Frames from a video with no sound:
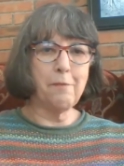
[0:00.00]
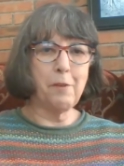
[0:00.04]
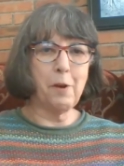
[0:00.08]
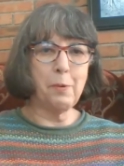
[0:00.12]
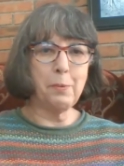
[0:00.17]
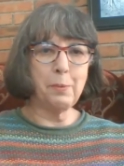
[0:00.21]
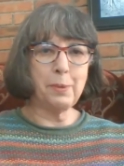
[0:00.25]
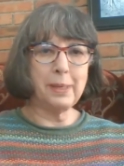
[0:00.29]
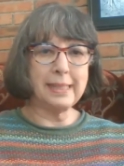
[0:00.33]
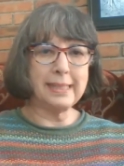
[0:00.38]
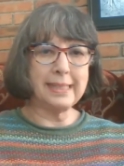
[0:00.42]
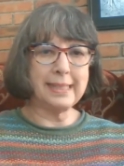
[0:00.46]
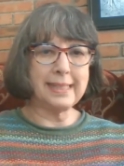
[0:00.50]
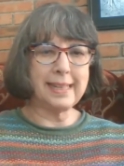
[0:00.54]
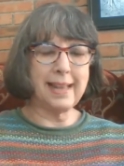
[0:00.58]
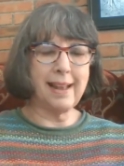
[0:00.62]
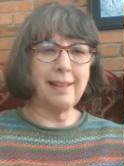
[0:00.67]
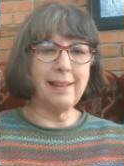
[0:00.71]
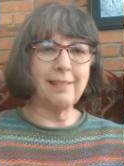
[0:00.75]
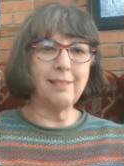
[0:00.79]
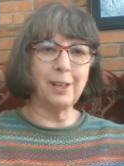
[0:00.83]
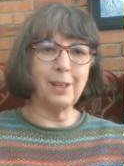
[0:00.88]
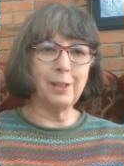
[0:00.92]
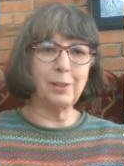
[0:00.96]
focus
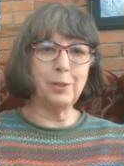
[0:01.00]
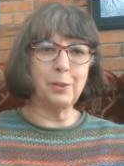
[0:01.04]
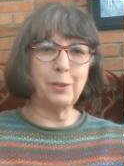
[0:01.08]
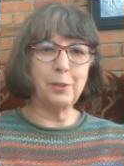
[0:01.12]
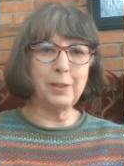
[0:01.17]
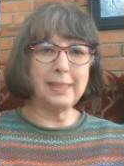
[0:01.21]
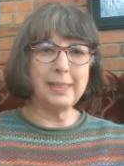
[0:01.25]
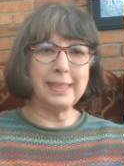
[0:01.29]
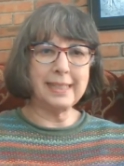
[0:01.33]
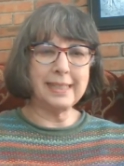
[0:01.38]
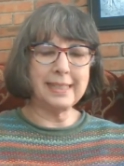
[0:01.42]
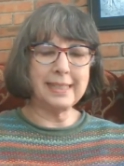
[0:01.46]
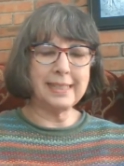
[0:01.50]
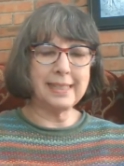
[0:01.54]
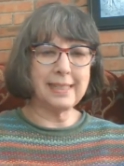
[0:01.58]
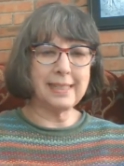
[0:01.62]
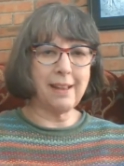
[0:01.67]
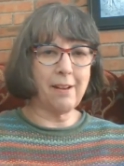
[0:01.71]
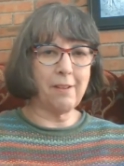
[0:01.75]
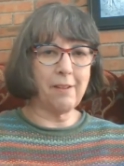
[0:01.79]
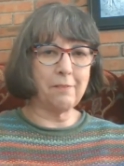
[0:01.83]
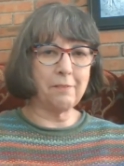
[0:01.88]
on the goodness